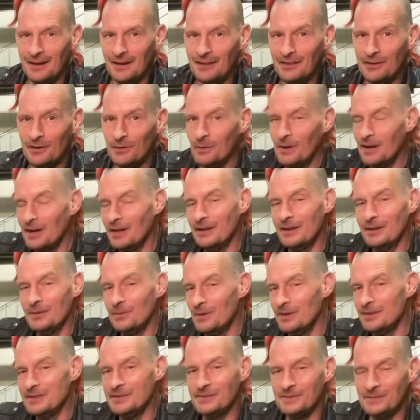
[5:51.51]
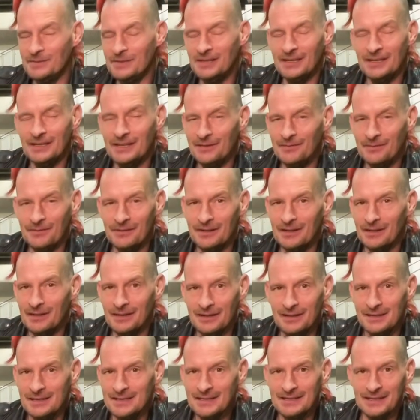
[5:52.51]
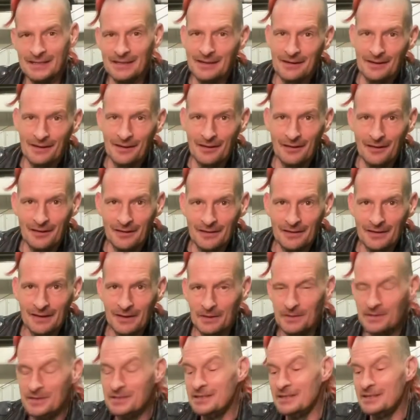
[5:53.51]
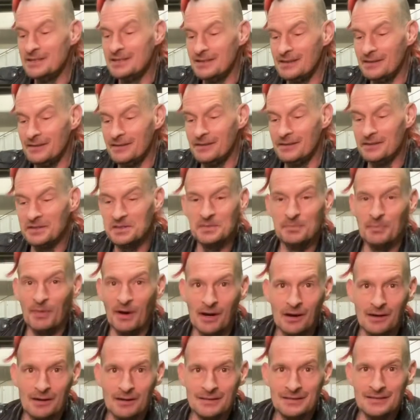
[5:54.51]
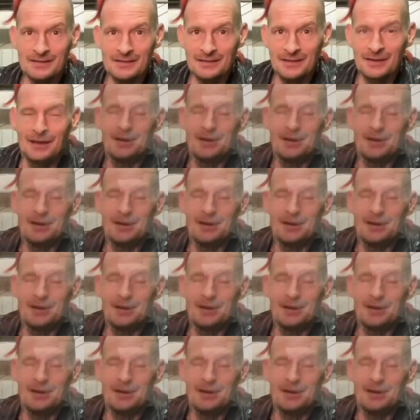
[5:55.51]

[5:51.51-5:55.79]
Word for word: The welding wasn't really realistic at all. It was just little sparks.